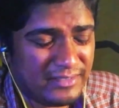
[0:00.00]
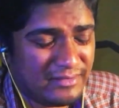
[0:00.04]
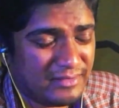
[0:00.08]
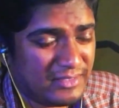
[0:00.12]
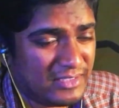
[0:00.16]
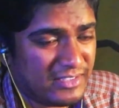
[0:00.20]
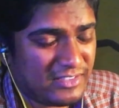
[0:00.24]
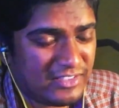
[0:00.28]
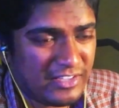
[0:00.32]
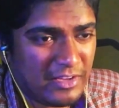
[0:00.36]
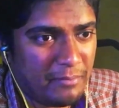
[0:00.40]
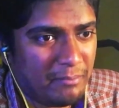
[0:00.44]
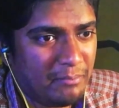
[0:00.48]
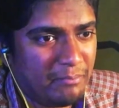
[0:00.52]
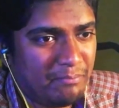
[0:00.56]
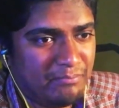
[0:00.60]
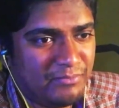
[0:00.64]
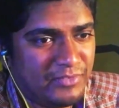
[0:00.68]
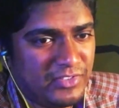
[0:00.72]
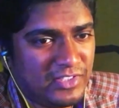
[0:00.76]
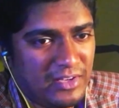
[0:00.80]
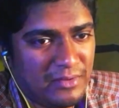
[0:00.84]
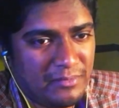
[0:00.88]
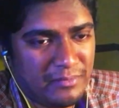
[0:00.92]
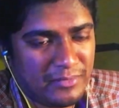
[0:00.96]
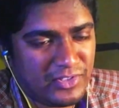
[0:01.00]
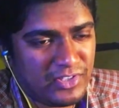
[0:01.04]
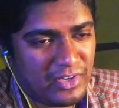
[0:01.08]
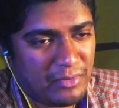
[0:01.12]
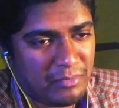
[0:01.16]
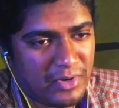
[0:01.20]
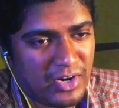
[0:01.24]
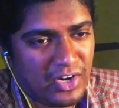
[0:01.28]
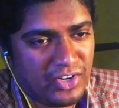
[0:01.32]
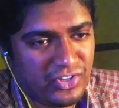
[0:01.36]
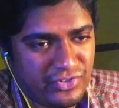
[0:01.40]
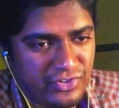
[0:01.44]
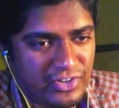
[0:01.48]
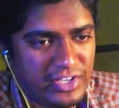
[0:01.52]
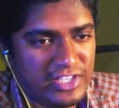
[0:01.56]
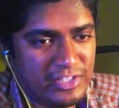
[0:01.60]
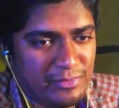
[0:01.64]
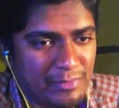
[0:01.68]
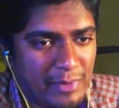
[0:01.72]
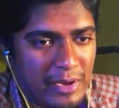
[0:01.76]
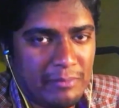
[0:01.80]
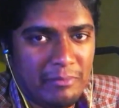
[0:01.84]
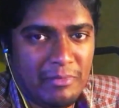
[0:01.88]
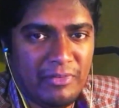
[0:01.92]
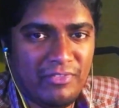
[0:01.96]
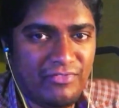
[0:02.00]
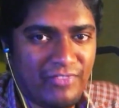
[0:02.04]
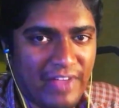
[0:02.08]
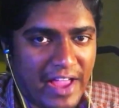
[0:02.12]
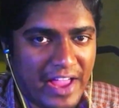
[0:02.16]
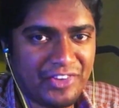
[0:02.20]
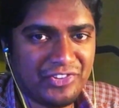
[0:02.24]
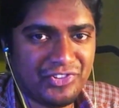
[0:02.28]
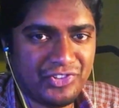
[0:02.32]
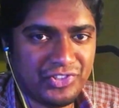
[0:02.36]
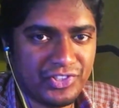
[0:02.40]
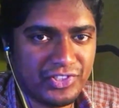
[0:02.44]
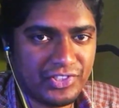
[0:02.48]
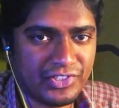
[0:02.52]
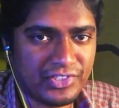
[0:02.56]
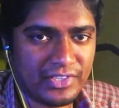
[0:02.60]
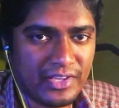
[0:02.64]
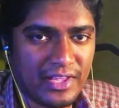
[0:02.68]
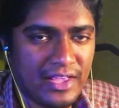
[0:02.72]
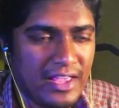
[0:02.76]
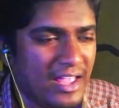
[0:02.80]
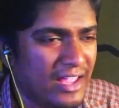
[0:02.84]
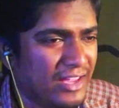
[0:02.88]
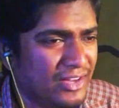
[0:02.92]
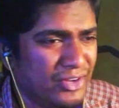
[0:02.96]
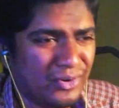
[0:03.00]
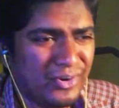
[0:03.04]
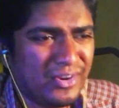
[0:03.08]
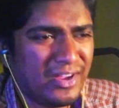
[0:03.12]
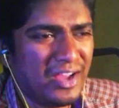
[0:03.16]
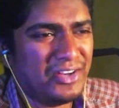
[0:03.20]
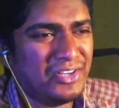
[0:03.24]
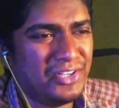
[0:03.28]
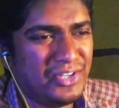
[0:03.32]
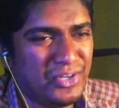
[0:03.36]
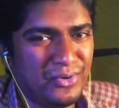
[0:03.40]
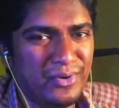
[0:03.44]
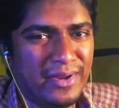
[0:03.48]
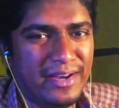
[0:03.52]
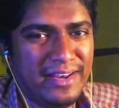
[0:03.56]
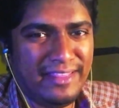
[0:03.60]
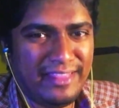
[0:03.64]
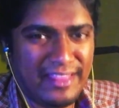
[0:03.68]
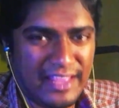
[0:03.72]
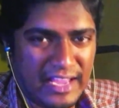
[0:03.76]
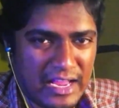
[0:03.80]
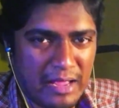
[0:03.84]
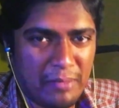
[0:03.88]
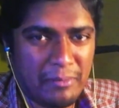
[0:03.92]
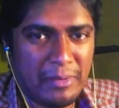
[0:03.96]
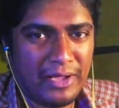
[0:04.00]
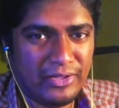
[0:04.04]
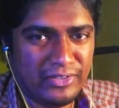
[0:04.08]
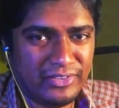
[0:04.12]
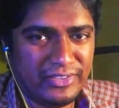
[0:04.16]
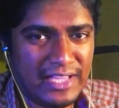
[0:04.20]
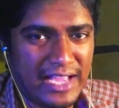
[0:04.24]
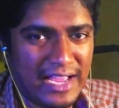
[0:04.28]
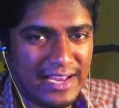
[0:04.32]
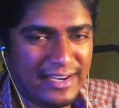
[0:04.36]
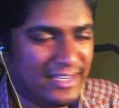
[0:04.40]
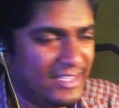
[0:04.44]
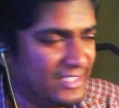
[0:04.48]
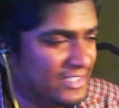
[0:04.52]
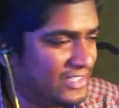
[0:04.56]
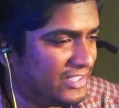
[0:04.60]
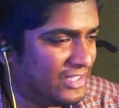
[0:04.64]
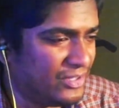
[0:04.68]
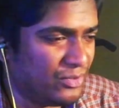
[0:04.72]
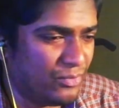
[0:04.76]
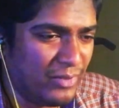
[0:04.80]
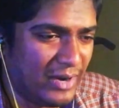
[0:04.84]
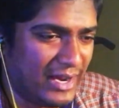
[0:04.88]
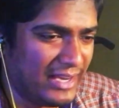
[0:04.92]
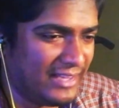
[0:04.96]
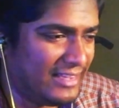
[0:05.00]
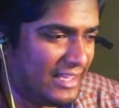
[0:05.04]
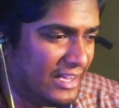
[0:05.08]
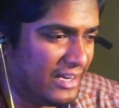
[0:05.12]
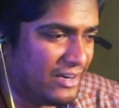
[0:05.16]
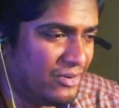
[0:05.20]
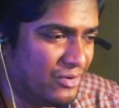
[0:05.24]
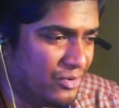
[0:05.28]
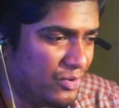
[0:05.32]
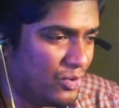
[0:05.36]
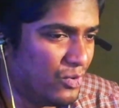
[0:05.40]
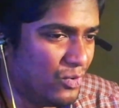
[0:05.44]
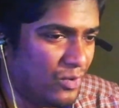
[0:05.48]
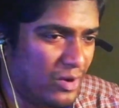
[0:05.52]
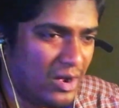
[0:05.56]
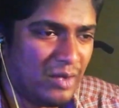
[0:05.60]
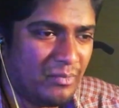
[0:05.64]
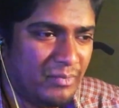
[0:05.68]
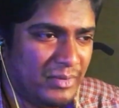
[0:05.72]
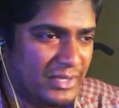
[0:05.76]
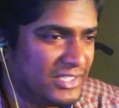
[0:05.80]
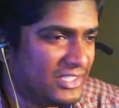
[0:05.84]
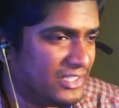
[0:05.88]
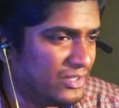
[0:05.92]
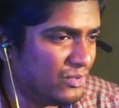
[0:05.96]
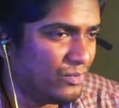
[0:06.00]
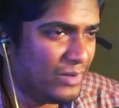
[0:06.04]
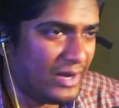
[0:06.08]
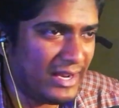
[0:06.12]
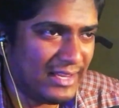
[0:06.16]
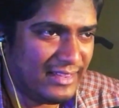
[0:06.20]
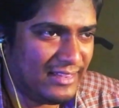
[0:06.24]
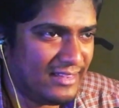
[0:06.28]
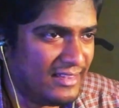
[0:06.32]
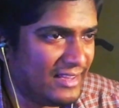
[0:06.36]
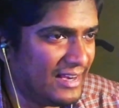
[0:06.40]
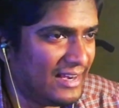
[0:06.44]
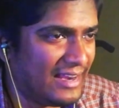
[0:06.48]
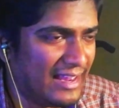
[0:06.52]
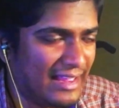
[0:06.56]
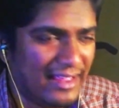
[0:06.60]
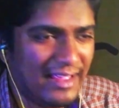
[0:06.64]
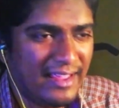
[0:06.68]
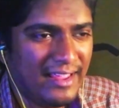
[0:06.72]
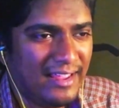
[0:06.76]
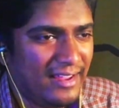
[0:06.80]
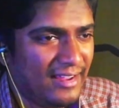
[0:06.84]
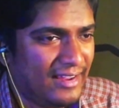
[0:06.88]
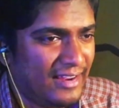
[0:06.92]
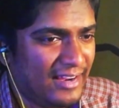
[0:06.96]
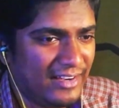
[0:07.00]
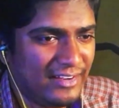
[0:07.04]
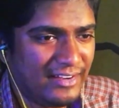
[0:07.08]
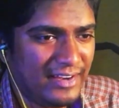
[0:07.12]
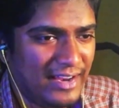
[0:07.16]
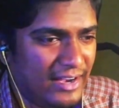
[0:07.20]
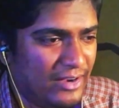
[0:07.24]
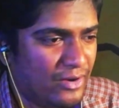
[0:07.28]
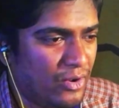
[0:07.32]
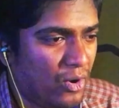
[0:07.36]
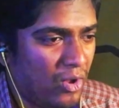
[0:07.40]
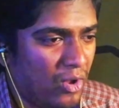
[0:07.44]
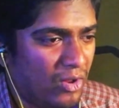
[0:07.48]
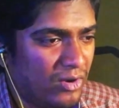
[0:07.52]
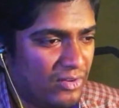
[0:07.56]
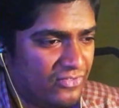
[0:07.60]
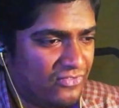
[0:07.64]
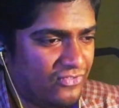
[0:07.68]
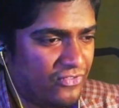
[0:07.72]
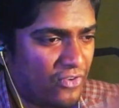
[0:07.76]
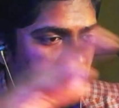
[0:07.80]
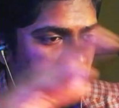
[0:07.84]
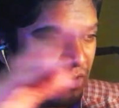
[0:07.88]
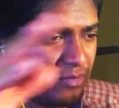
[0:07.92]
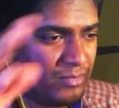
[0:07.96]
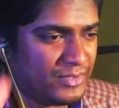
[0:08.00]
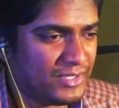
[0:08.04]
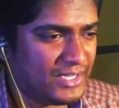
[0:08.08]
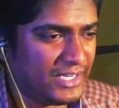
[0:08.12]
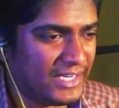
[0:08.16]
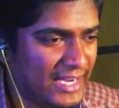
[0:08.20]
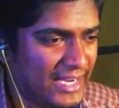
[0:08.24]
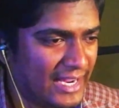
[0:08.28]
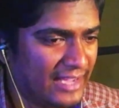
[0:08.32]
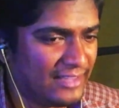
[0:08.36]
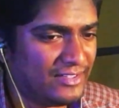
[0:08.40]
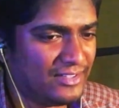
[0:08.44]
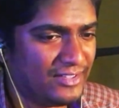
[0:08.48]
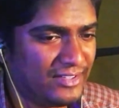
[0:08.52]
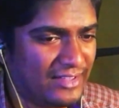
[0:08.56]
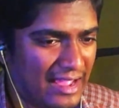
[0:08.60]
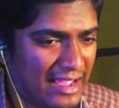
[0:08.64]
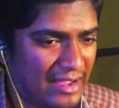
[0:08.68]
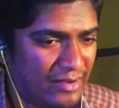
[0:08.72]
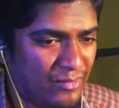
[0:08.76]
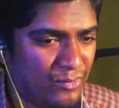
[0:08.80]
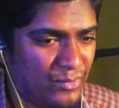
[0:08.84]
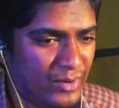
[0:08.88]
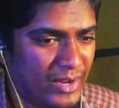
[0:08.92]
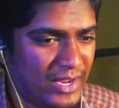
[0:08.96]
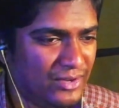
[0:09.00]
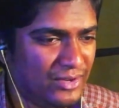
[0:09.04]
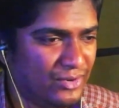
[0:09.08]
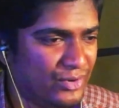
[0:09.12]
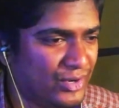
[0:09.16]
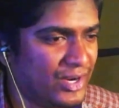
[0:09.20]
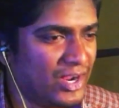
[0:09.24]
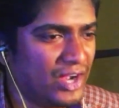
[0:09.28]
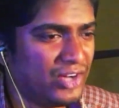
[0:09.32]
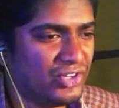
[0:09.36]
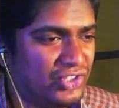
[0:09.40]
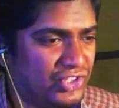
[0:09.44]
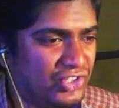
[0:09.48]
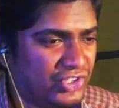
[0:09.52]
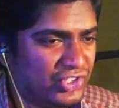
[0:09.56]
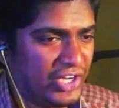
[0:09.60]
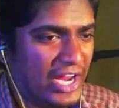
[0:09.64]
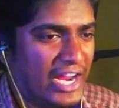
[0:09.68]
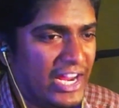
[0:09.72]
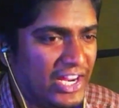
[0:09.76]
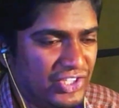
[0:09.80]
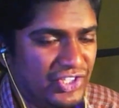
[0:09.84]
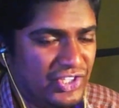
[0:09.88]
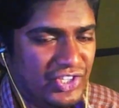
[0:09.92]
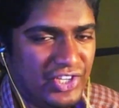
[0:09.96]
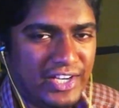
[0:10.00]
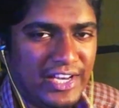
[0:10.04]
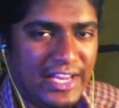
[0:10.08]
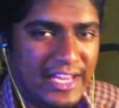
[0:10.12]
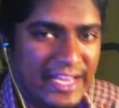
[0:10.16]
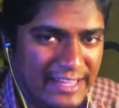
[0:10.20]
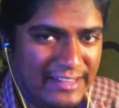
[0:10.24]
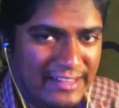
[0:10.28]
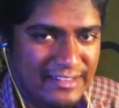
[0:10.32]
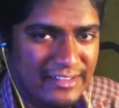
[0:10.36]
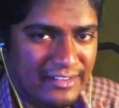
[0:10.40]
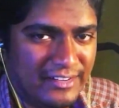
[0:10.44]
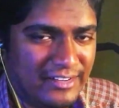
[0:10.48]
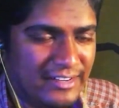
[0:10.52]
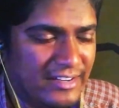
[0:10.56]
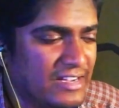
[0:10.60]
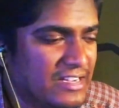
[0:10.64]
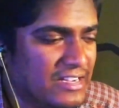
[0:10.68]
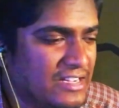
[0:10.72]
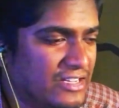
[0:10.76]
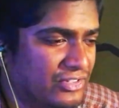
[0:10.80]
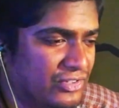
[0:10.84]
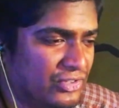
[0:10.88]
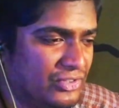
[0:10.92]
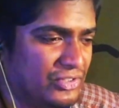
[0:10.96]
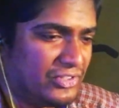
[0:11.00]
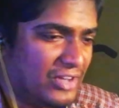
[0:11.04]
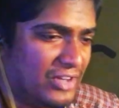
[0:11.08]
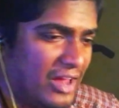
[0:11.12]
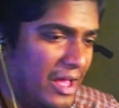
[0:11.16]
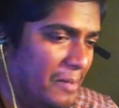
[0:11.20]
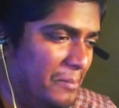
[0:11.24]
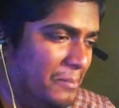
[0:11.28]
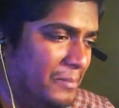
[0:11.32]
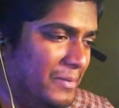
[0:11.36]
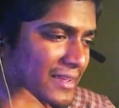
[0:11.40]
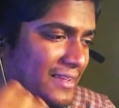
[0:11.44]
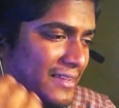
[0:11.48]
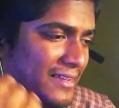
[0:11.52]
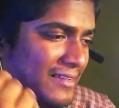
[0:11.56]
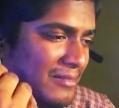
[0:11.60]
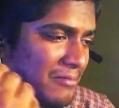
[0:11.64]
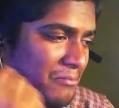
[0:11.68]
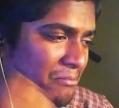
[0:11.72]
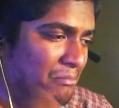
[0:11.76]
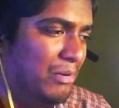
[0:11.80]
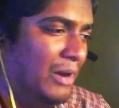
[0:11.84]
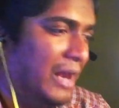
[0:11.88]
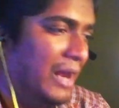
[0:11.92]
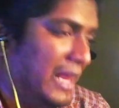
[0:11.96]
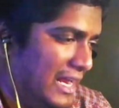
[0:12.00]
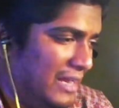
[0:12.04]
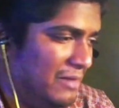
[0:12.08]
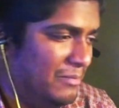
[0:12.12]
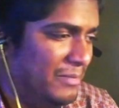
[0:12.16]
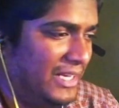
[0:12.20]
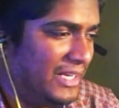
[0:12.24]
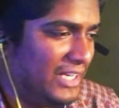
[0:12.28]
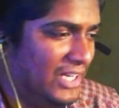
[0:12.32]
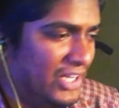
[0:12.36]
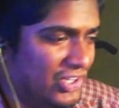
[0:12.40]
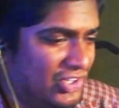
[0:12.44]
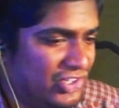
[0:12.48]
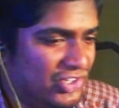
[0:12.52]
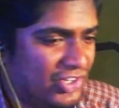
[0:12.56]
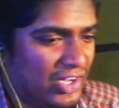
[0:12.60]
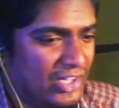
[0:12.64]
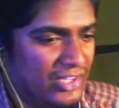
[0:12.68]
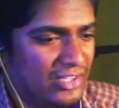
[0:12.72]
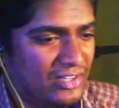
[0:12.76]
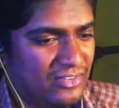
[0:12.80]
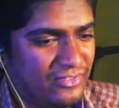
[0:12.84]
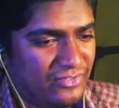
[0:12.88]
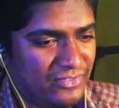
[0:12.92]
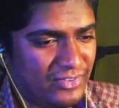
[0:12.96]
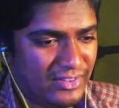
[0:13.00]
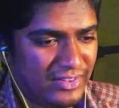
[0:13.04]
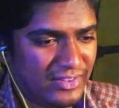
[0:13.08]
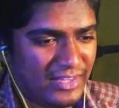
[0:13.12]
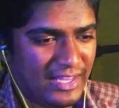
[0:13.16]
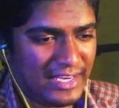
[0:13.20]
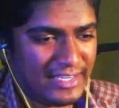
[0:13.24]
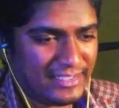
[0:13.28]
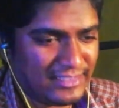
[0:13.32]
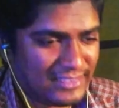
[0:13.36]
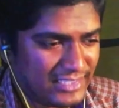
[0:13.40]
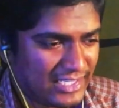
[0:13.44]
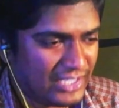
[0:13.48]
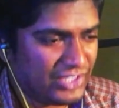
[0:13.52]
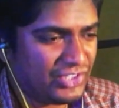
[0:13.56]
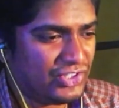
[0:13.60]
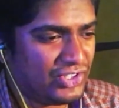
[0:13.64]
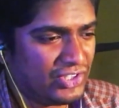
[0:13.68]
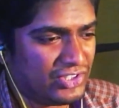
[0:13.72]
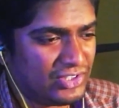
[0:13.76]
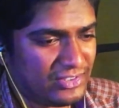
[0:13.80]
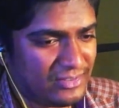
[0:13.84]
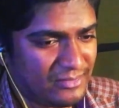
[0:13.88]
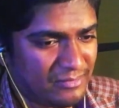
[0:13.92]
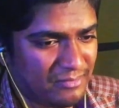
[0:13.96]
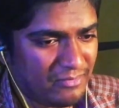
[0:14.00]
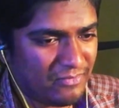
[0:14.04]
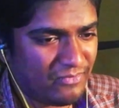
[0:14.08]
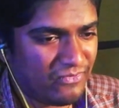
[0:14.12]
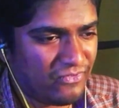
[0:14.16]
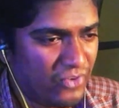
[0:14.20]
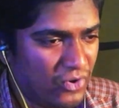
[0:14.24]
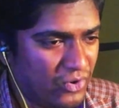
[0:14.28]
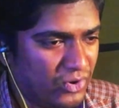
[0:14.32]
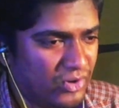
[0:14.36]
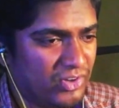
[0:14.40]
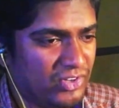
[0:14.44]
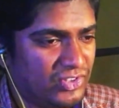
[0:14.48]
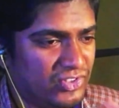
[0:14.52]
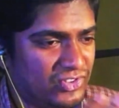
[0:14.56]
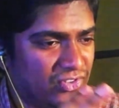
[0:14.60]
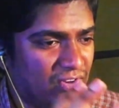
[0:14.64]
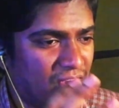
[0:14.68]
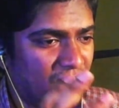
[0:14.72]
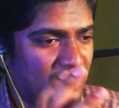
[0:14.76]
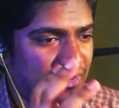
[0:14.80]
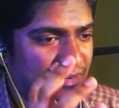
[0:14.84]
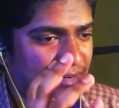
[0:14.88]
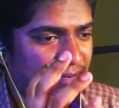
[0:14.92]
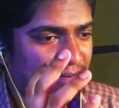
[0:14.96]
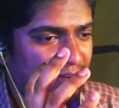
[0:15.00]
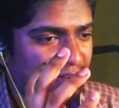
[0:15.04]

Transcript: some countries might be fascist. You can't do anything about that. It's the way they grew up. It's the way it all formed together that way. You can't change it either. So stop blaming each other for things. Let's just focus on